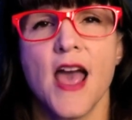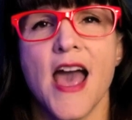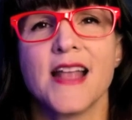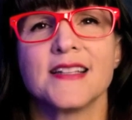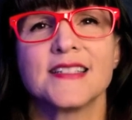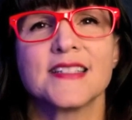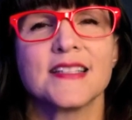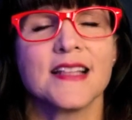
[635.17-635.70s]

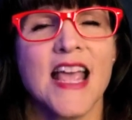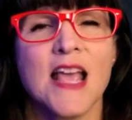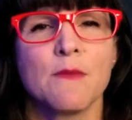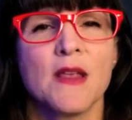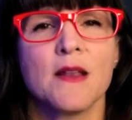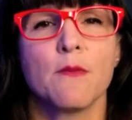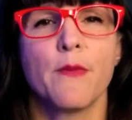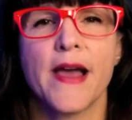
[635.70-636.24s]
and
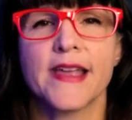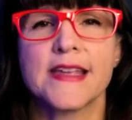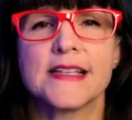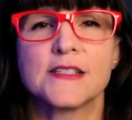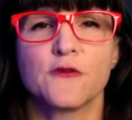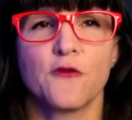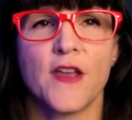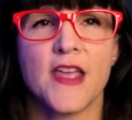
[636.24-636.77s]
slamming
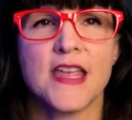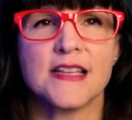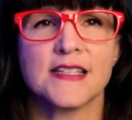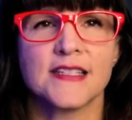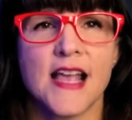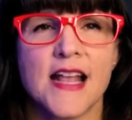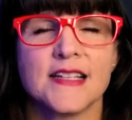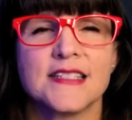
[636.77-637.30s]
Becky's
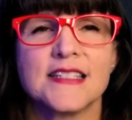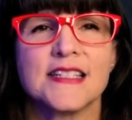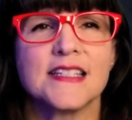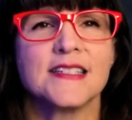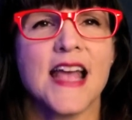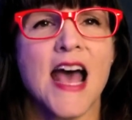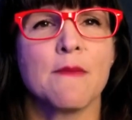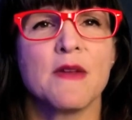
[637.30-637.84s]
face and
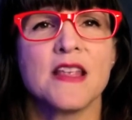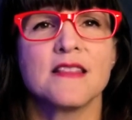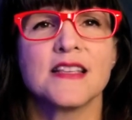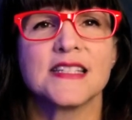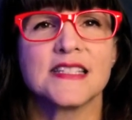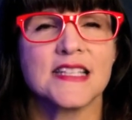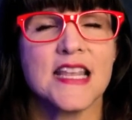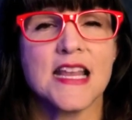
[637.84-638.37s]
stabbing the
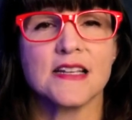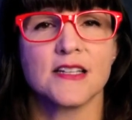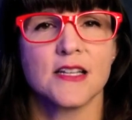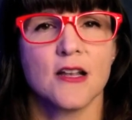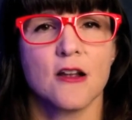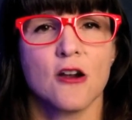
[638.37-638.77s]
seat